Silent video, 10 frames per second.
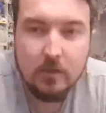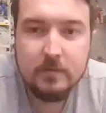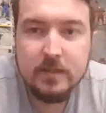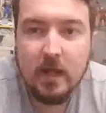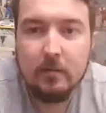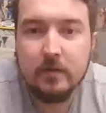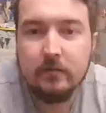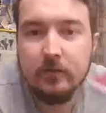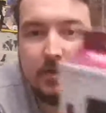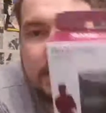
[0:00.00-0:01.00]
set up the
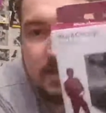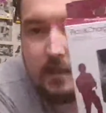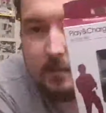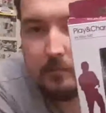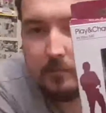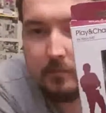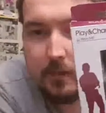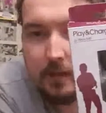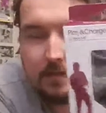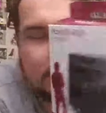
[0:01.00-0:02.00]
360
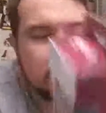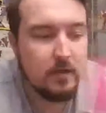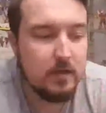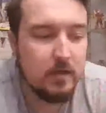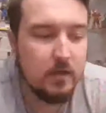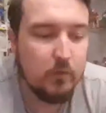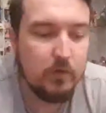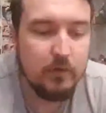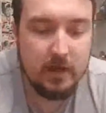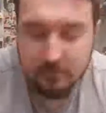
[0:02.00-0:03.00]
pads
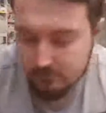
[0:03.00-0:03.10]
with that.